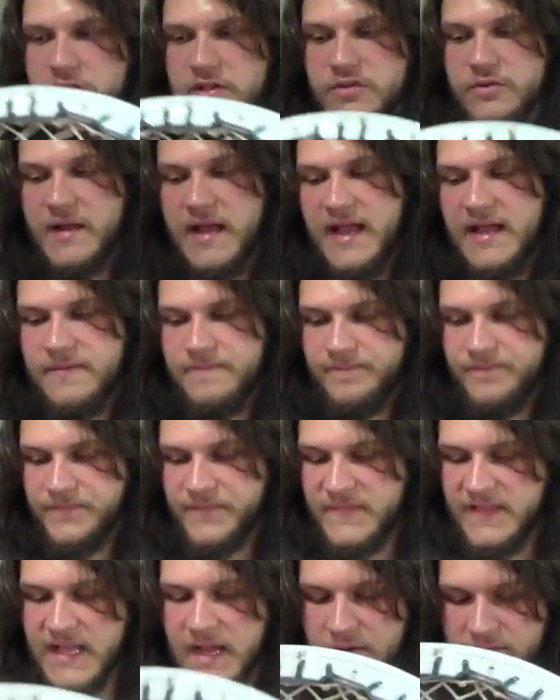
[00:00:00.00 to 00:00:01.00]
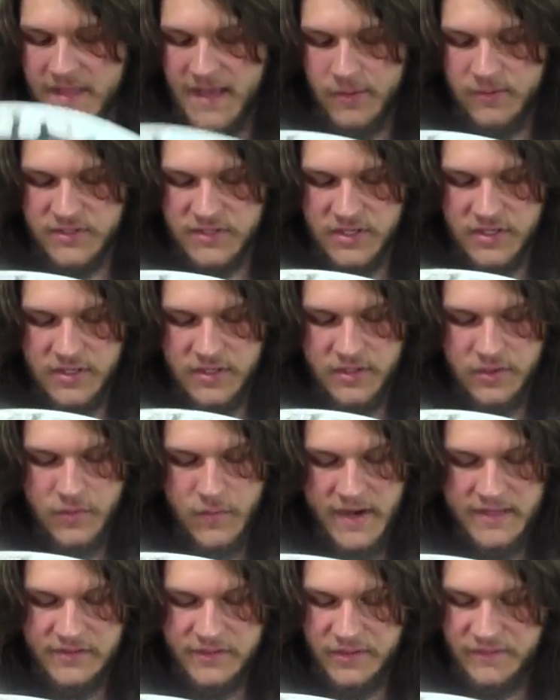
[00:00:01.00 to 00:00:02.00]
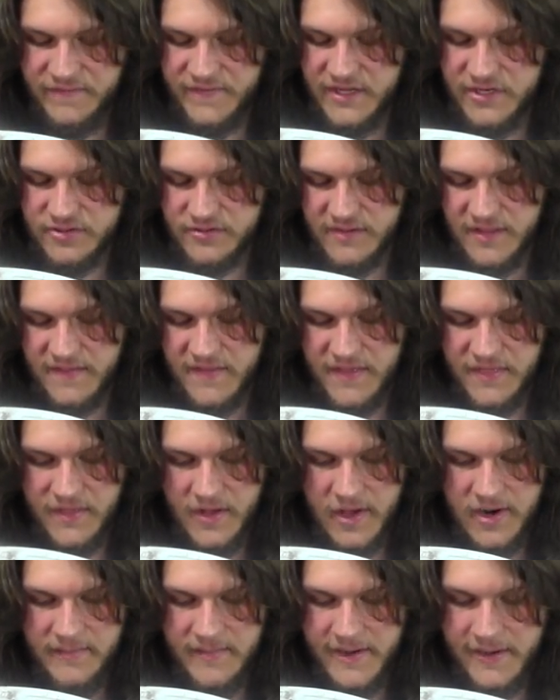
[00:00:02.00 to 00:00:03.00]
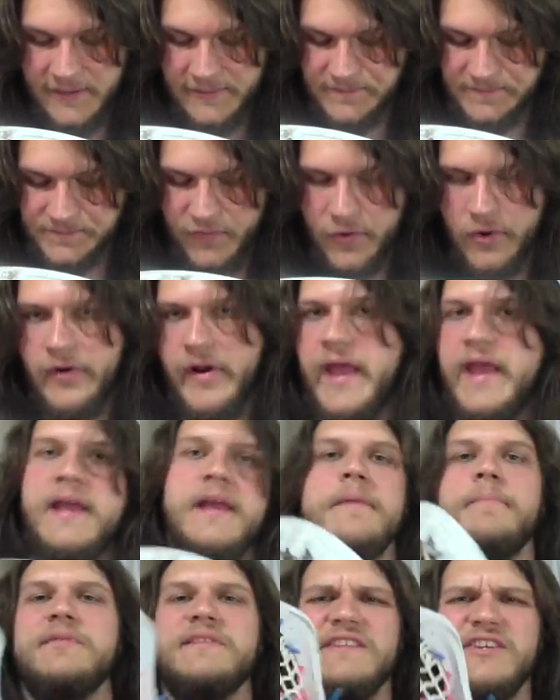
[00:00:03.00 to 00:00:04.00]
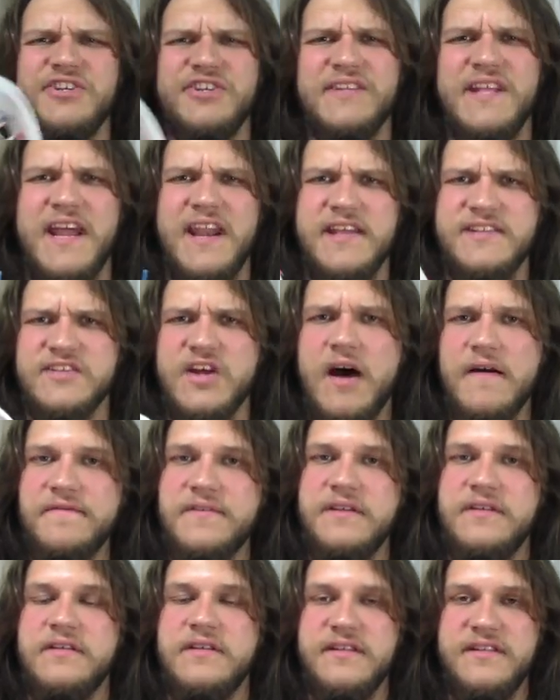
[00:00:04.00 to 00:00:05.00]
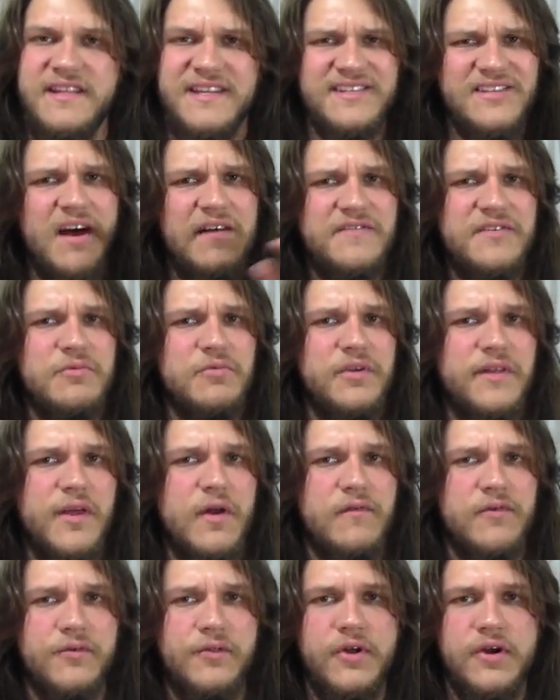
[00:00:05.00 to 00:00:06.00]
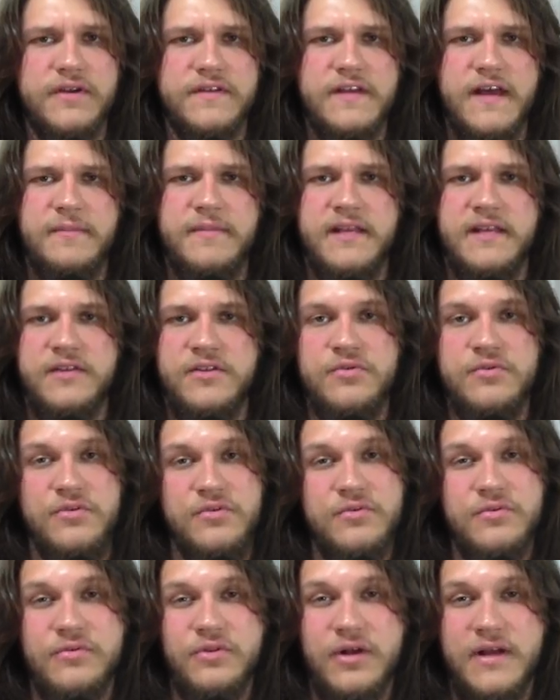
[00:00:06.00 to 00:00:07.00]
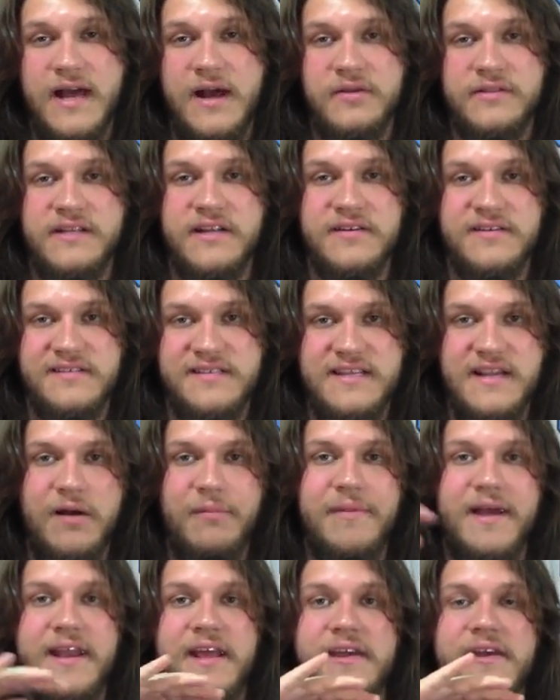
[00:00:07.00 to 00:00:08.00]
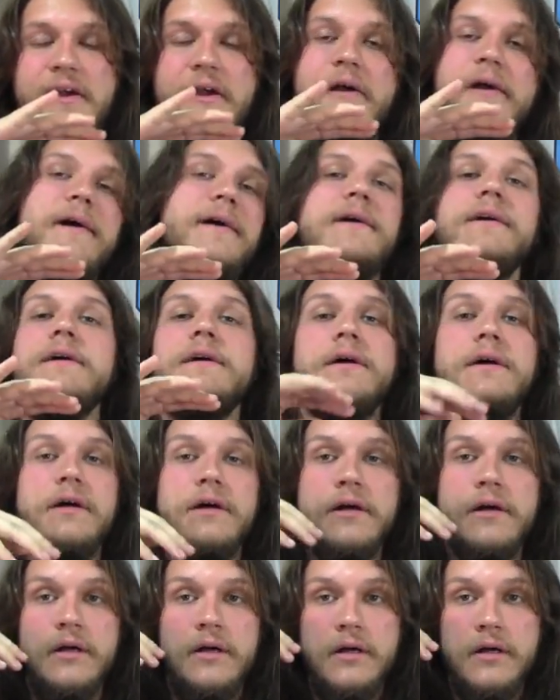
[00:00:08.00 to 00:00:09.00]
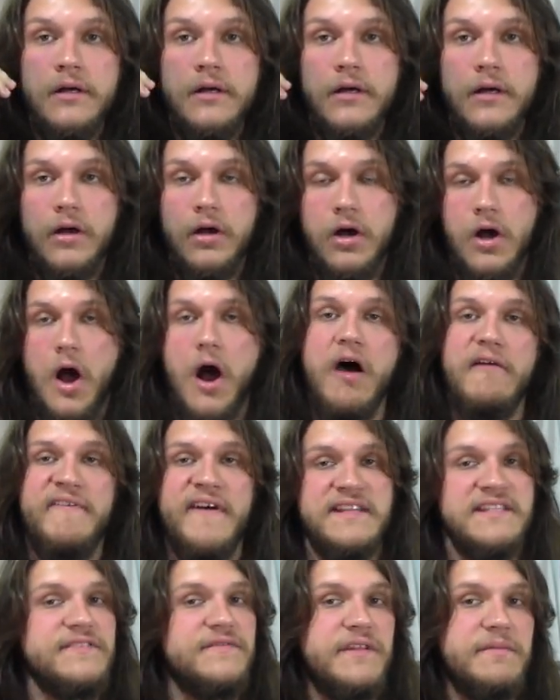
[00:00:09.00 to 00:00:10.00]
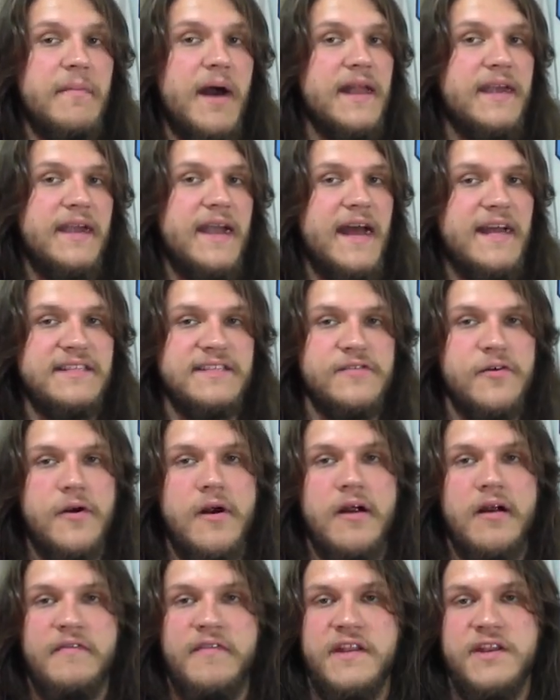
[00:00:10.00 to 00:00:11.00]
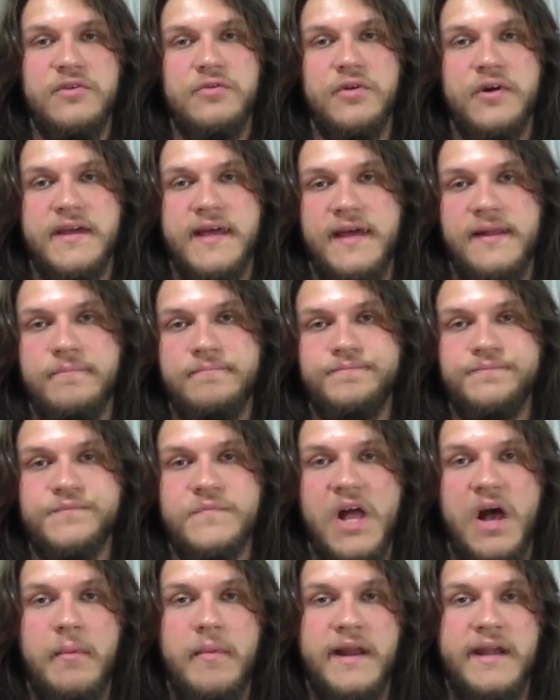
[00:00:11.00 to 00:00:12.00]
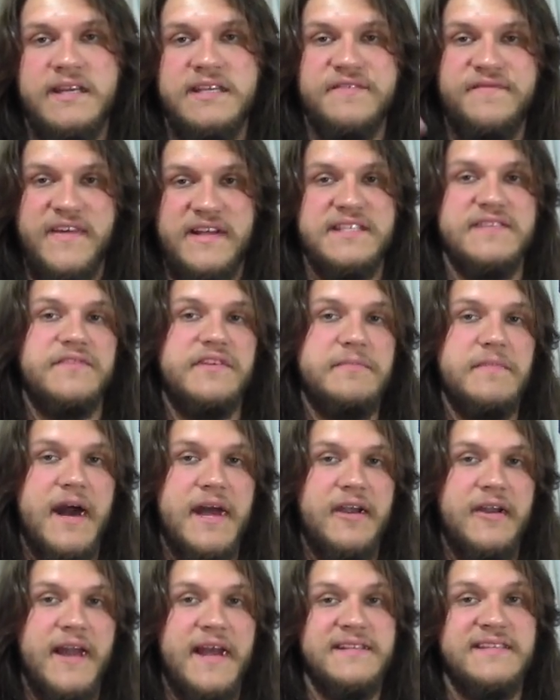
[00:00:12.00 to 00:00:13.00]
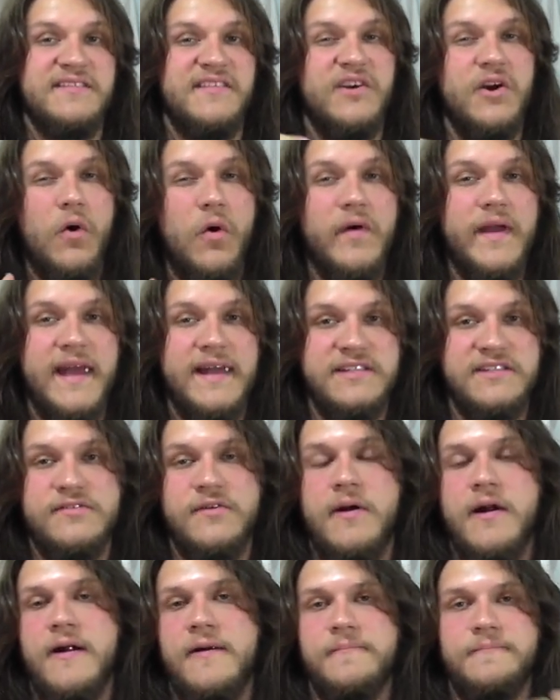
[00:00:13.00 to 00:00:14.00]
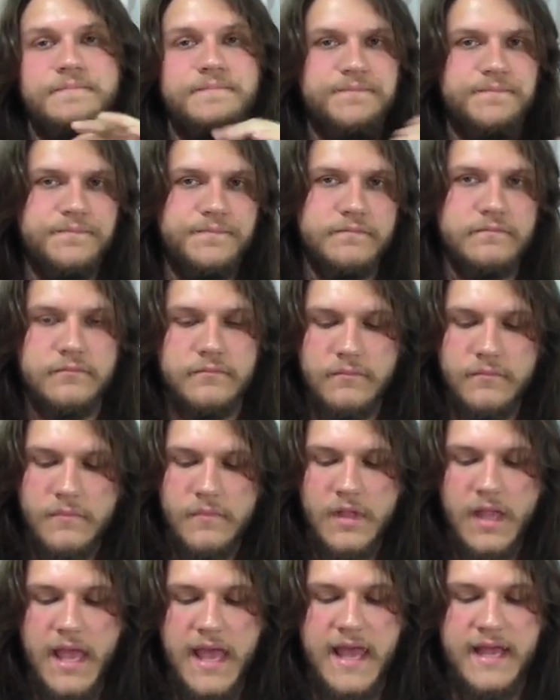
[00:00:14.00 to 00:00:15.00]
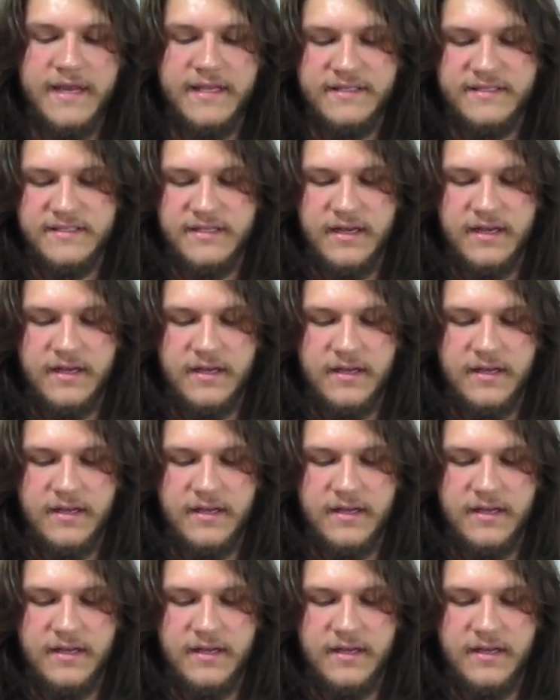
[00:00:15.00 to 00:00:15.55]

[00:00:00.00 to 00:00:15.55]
So again, that was a great little feature that they thought about for a position that is often really overlooked. I mean, you look out there and see how many offensively minded heads there are, and then you look at how many defensively minded heads and then goalie heads there are, and it's